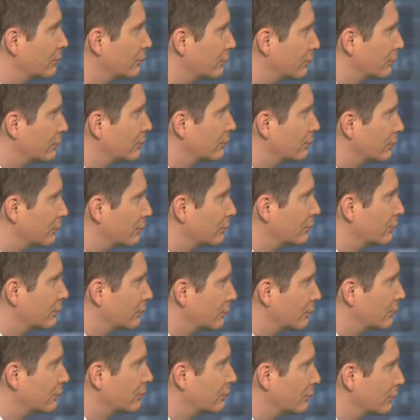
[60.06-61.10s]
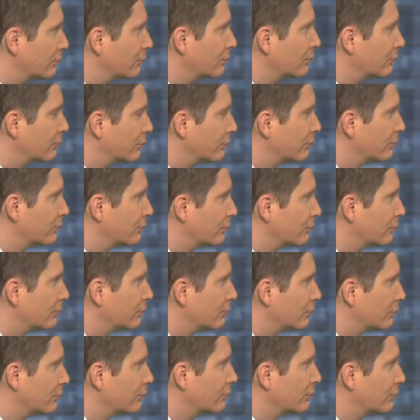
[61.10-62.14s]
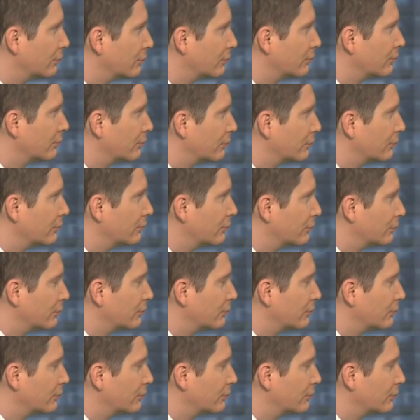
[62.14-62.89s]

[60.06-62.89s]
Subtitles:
This person isn't speaking.